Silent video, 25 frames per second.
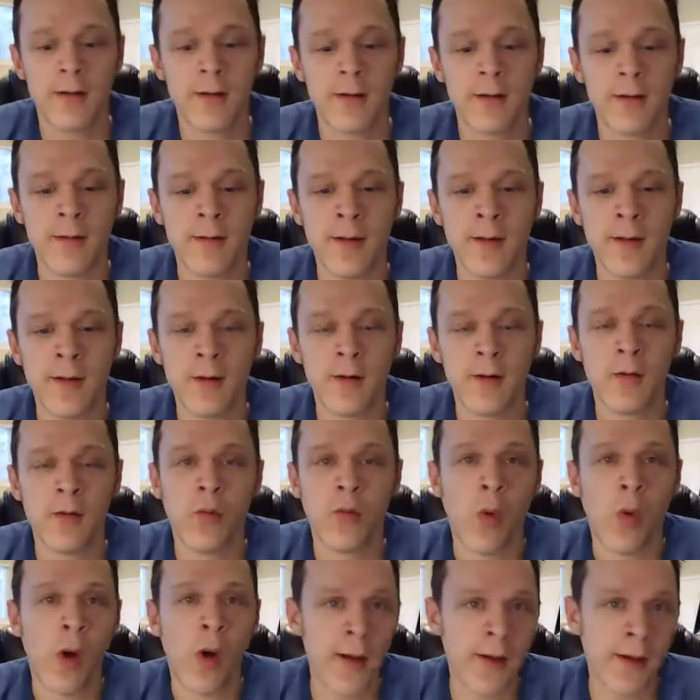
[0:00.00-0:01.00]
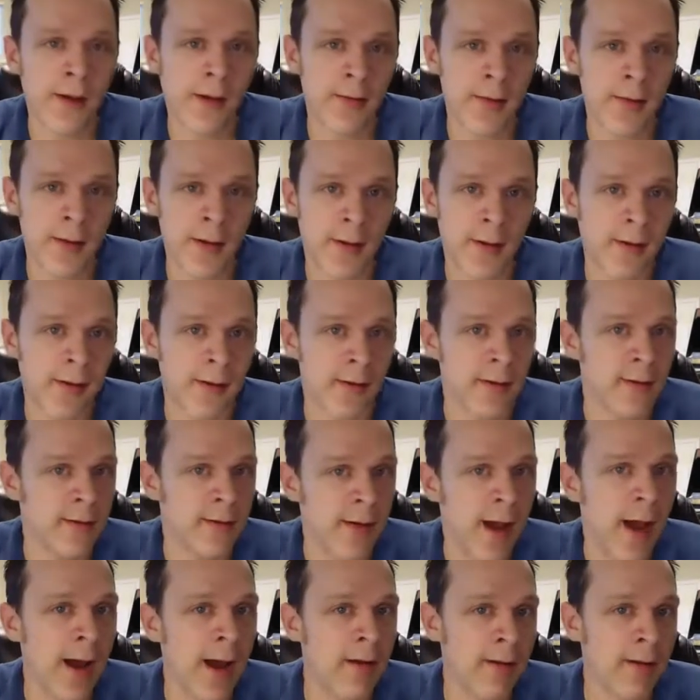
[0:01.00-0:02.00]
that wants this
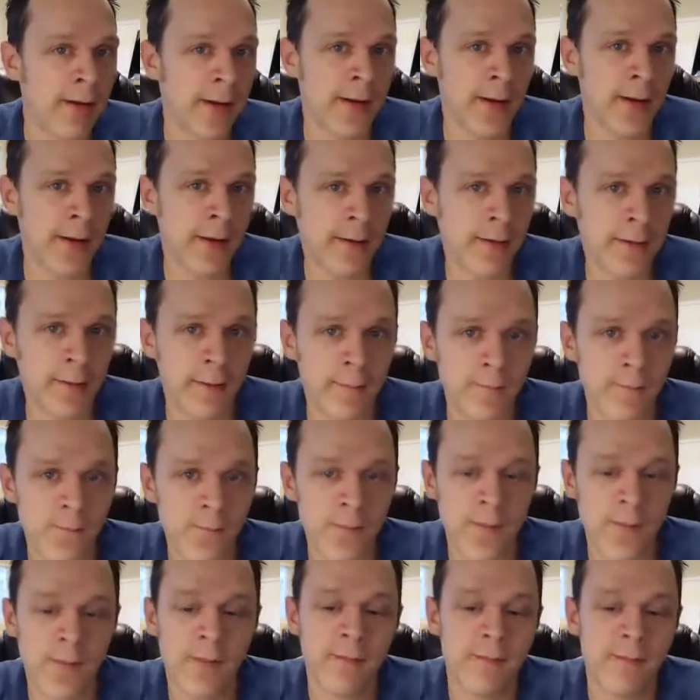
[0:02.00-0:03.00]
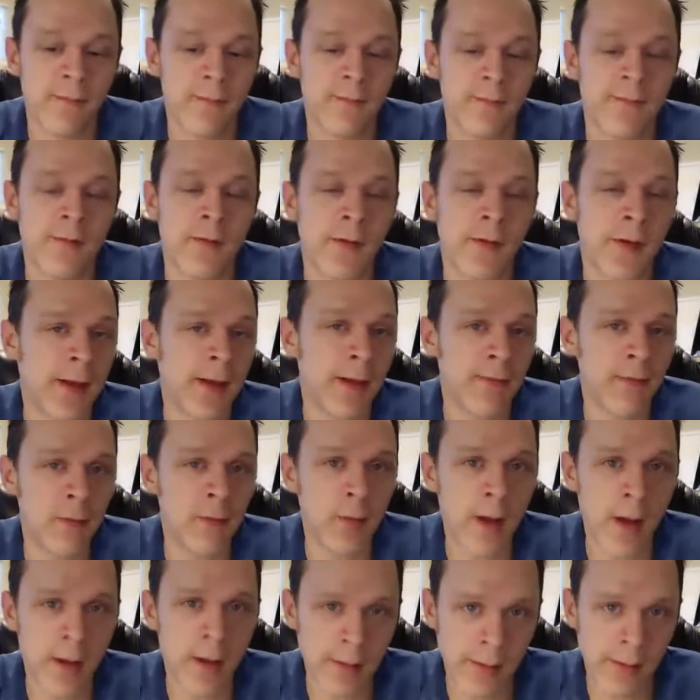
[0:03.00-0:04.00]
entire system for 7
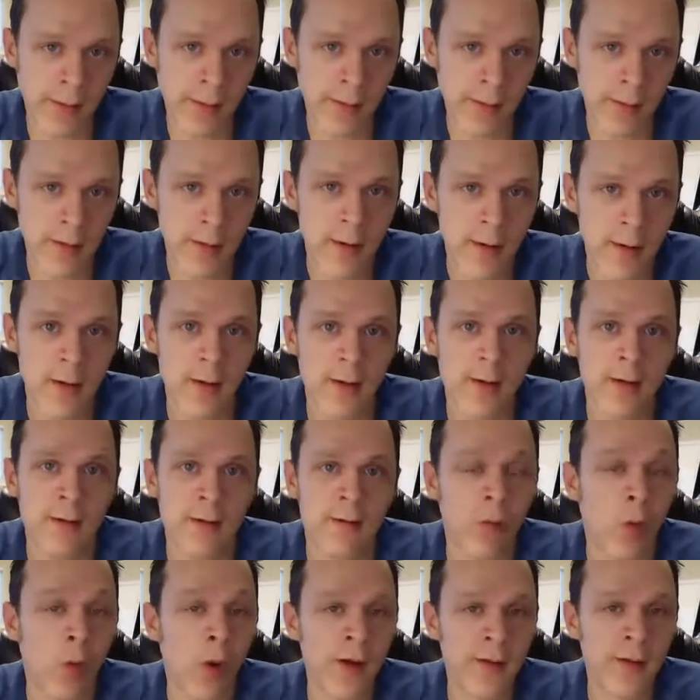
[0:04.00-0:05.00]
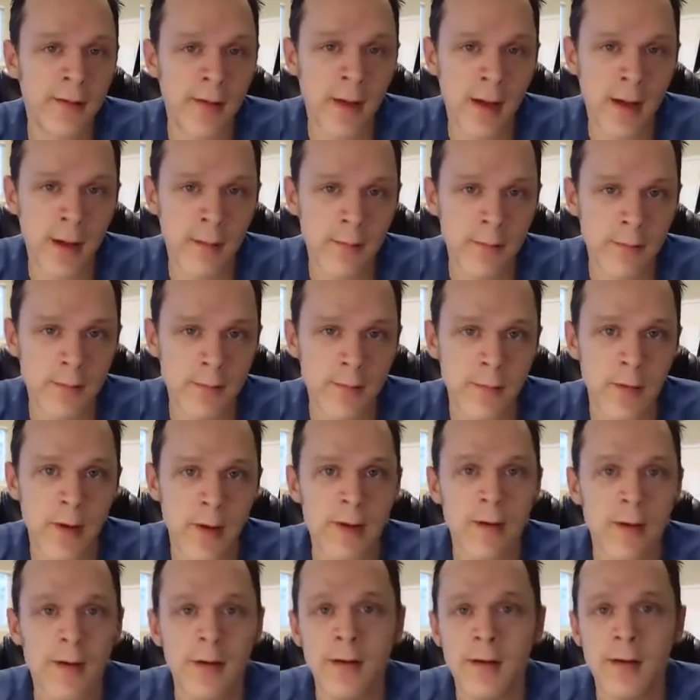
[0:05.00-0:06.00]
bucks one time
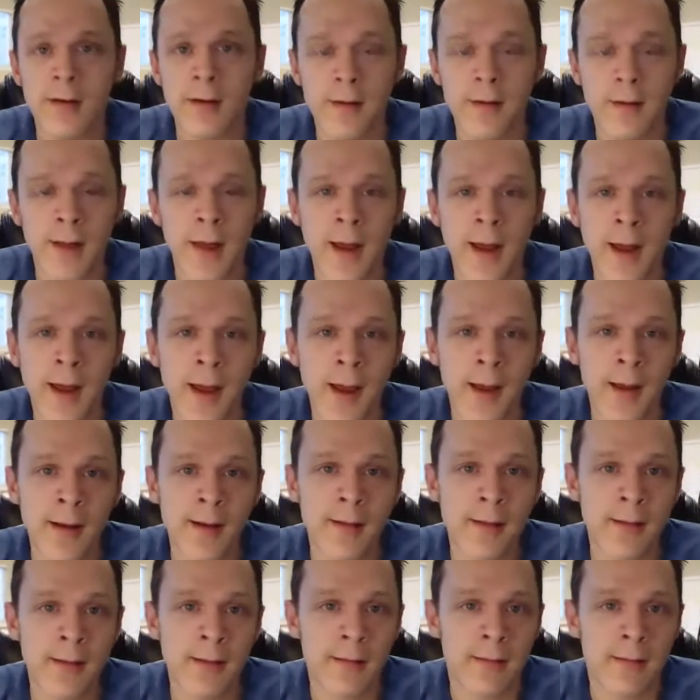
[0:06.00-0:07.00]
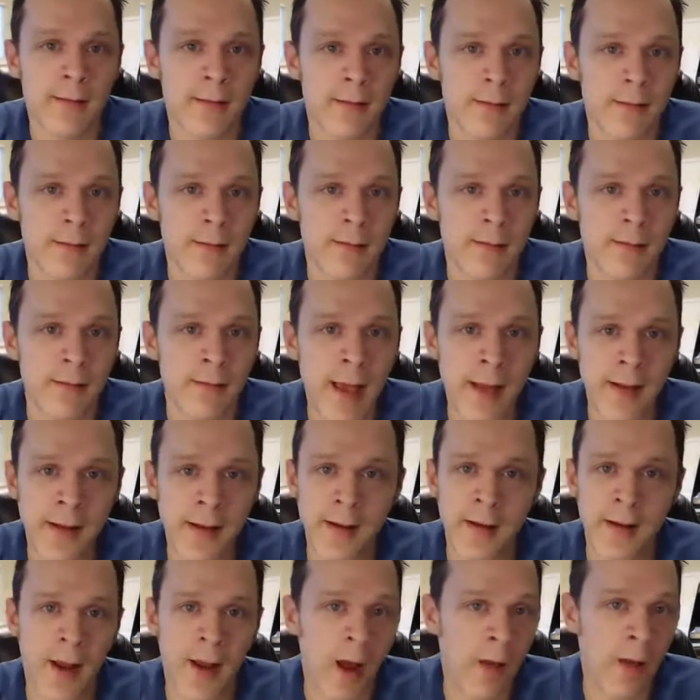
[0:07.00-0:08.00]
and that's
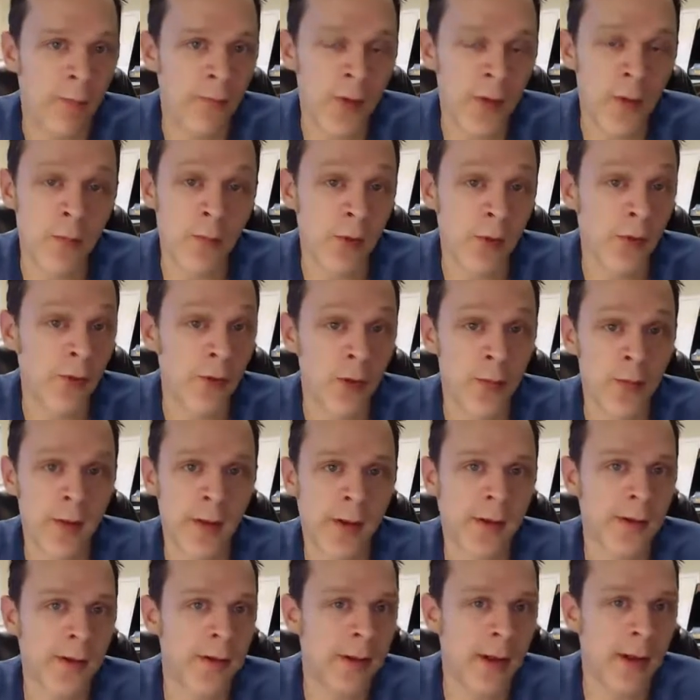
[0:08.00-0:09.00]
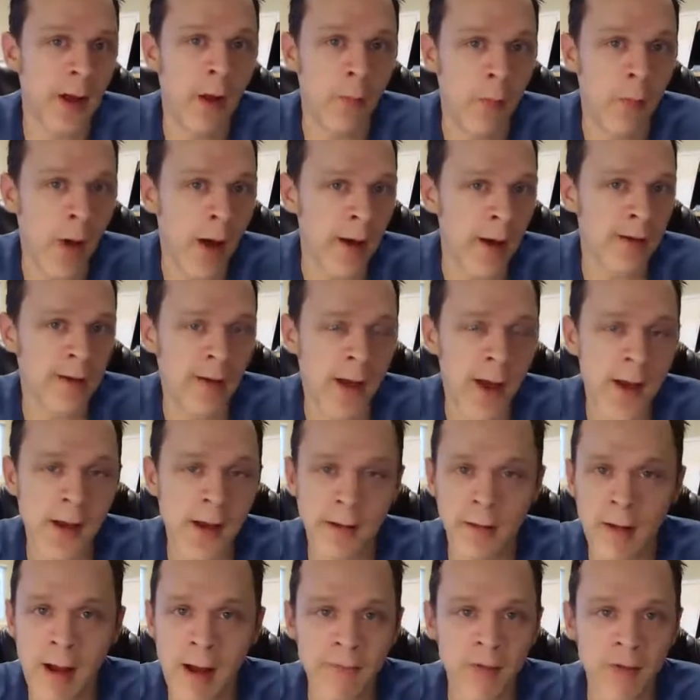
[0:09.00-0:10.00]
going to help them build their business, help monetize
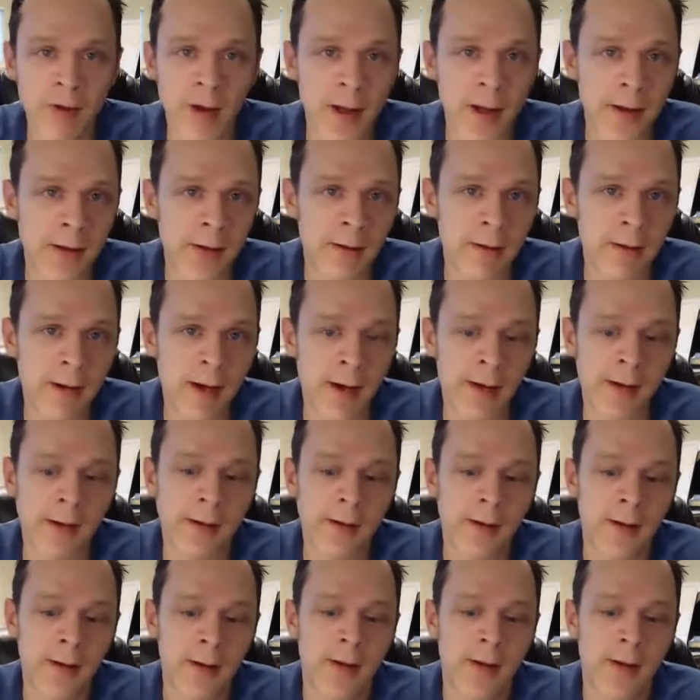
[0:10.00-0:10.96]
their advertising costs.